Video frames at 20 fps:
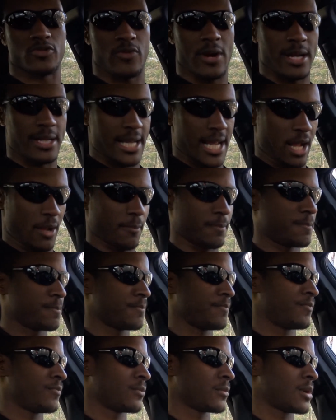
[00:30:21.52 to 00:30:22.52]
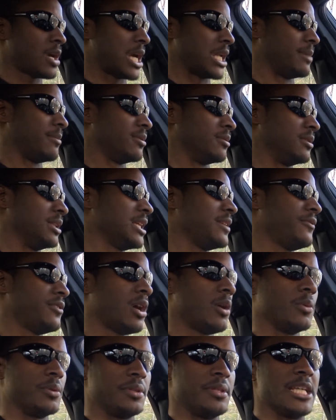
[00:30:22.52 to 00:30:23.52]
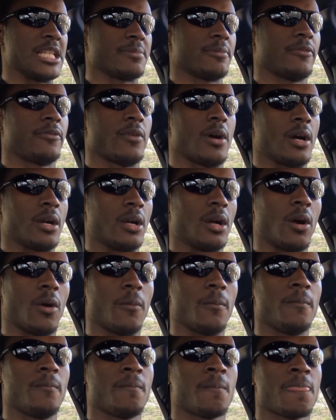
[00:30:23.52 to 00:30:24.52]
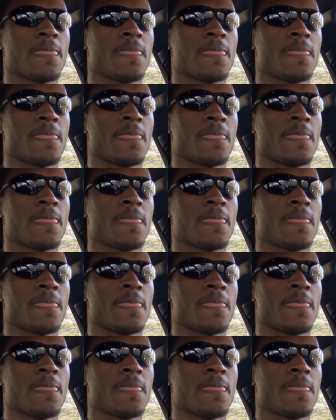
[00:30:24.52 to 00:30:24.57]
much right now, and I'm gonna leave y'all with this before I go.